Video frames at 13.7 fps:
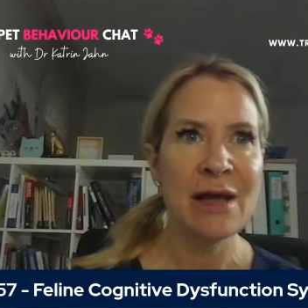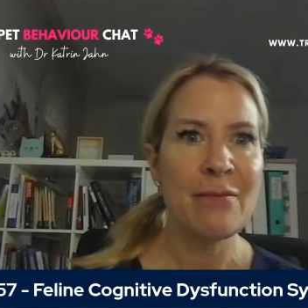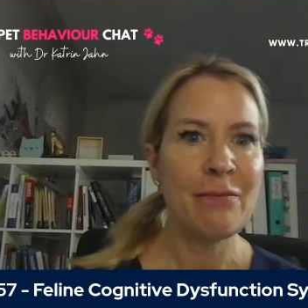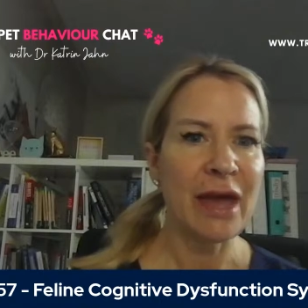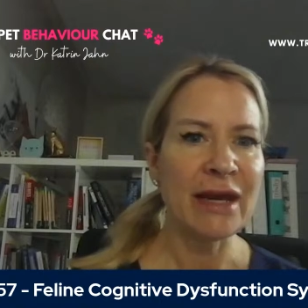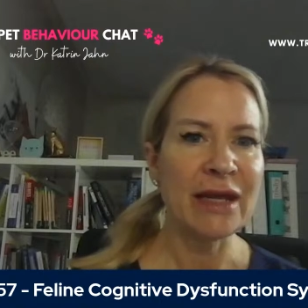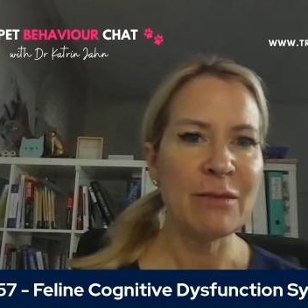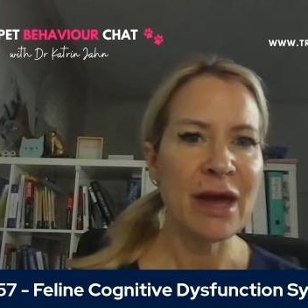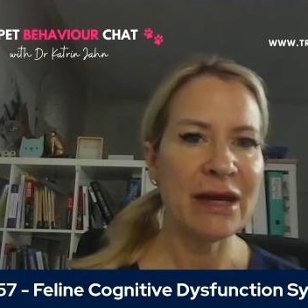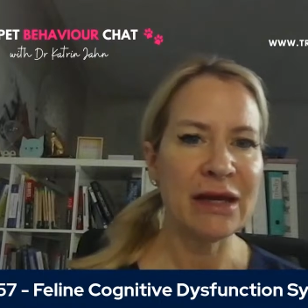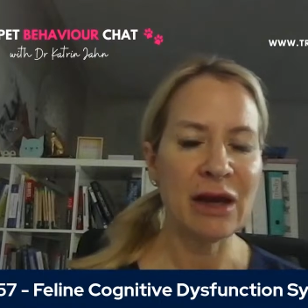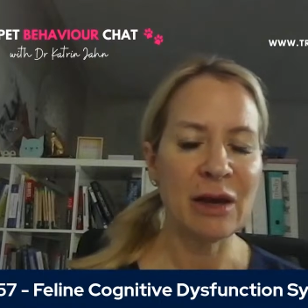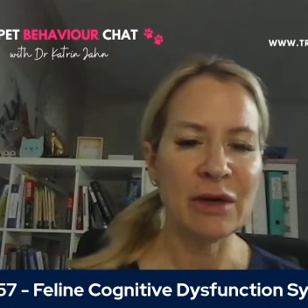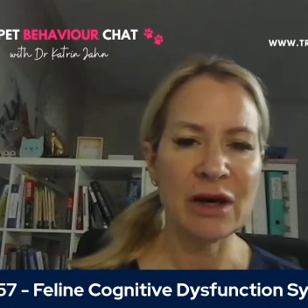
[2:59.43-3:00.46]

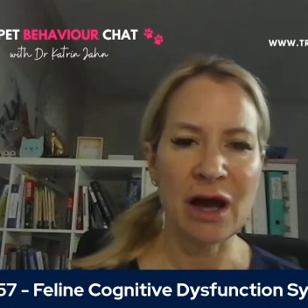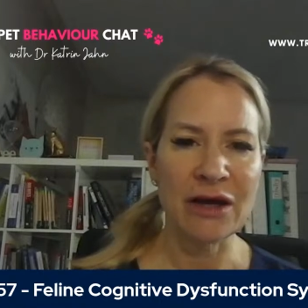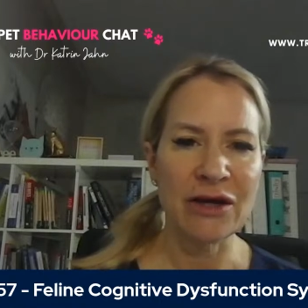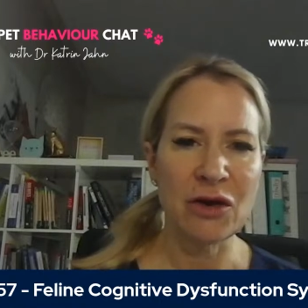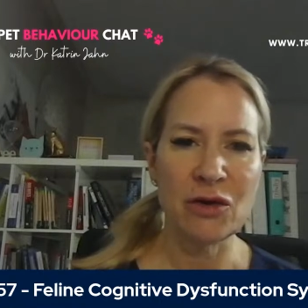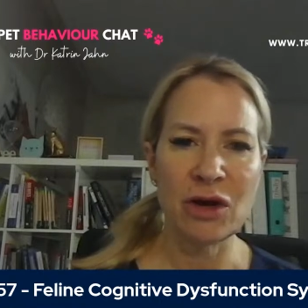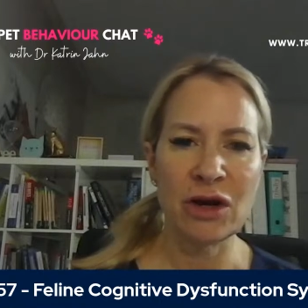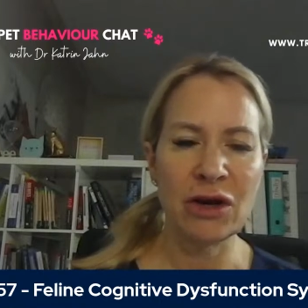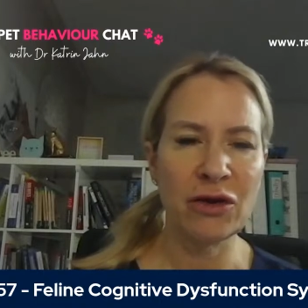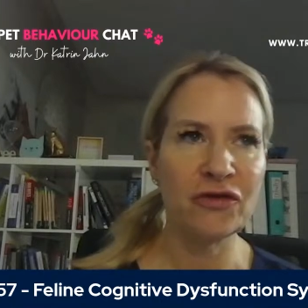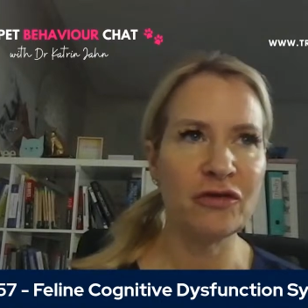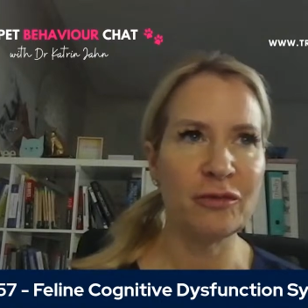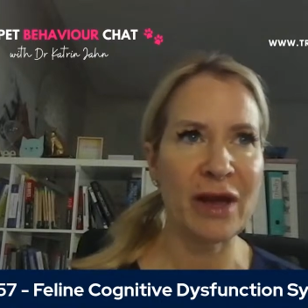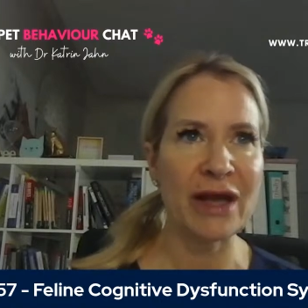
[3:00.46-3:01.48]
Many. I mean, I know a lot
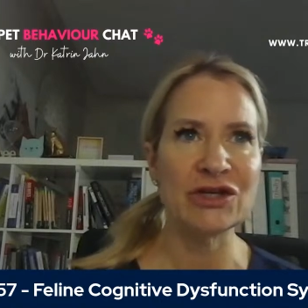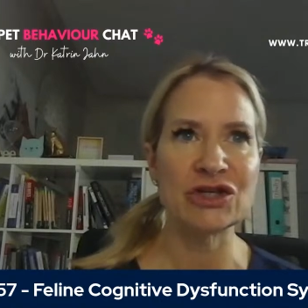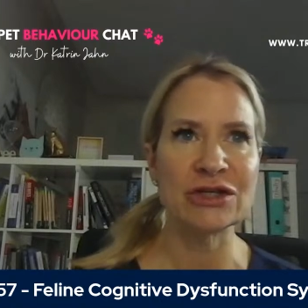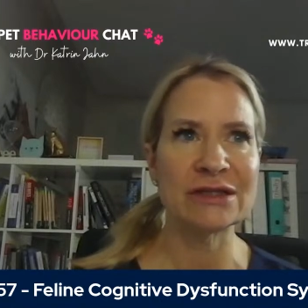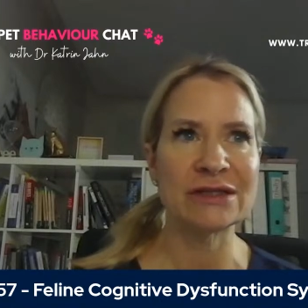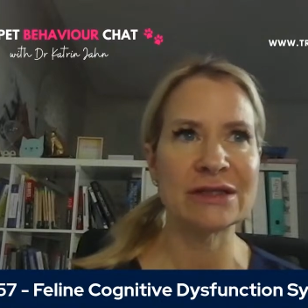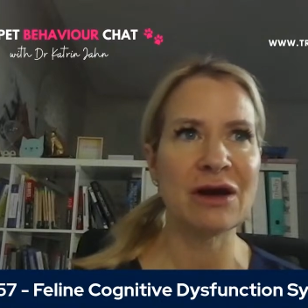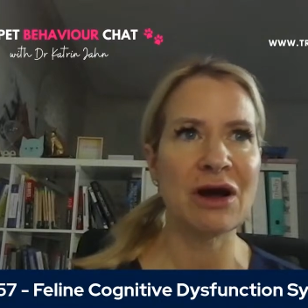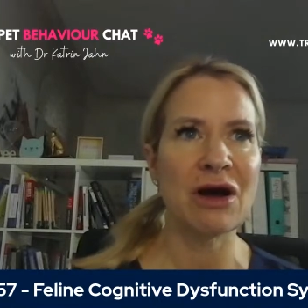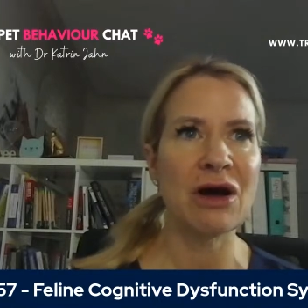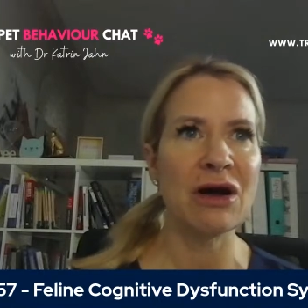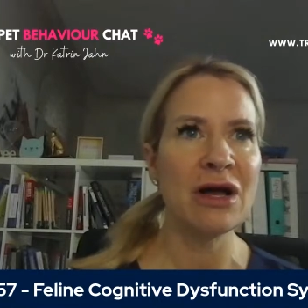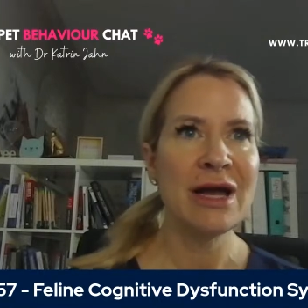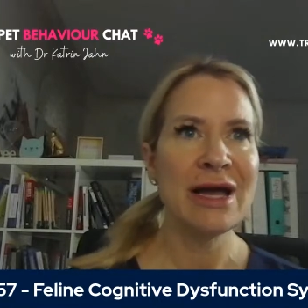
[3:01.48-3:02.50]
of patients that
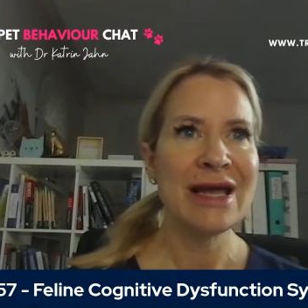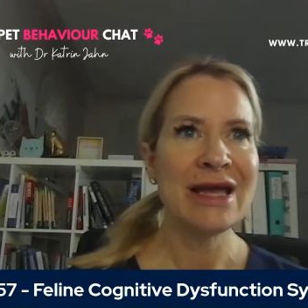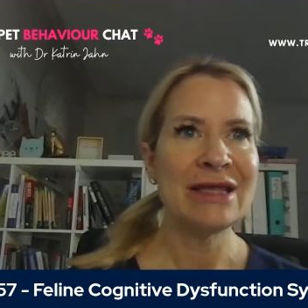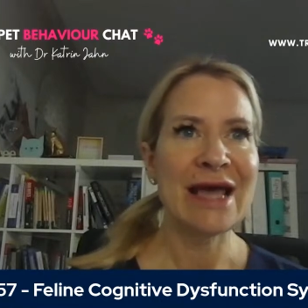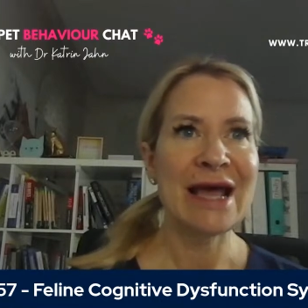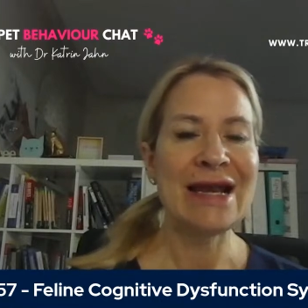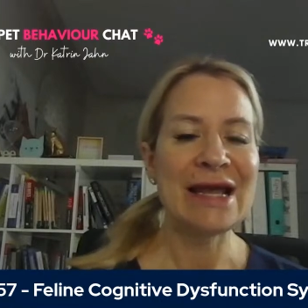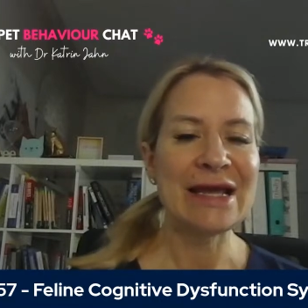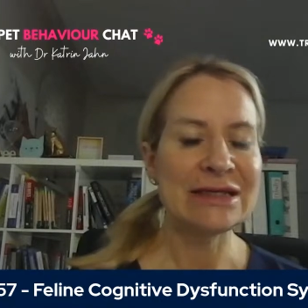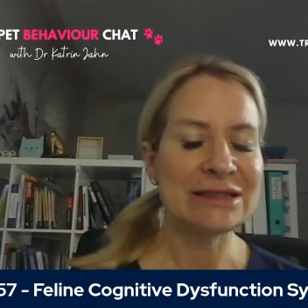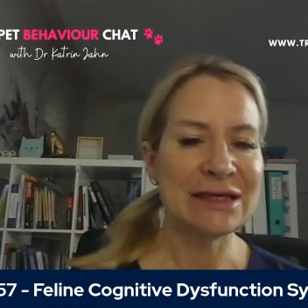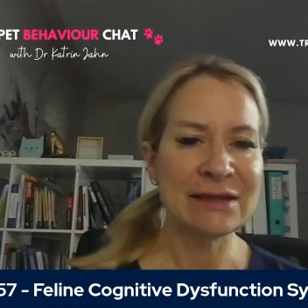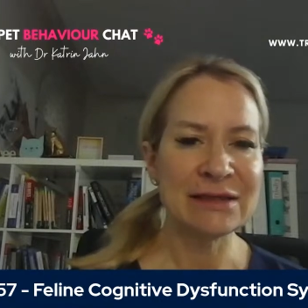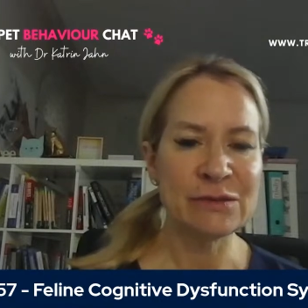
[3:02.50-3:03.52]
are in their
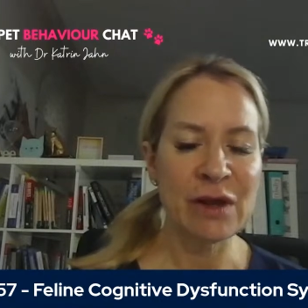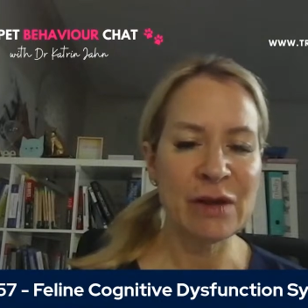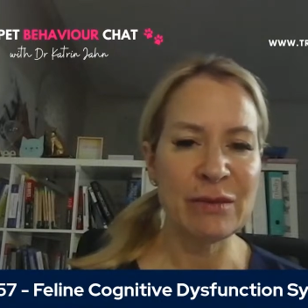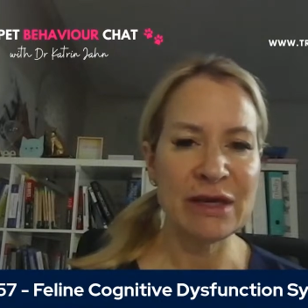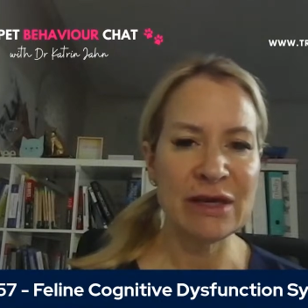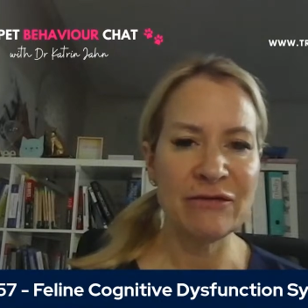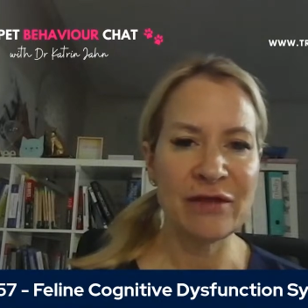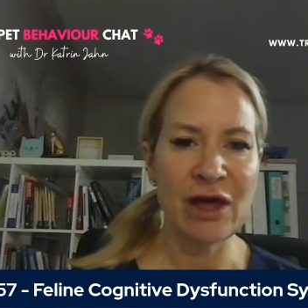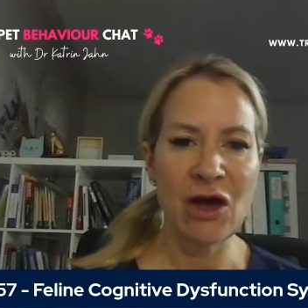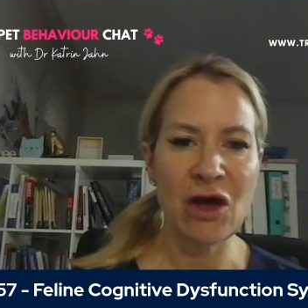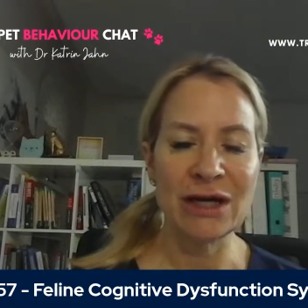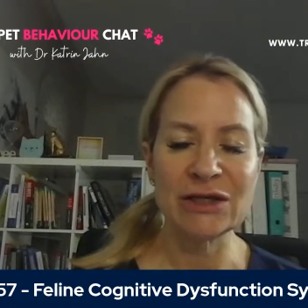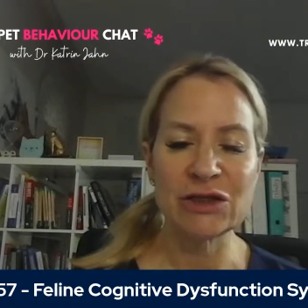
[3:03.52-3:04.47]
late teens, maybe even their early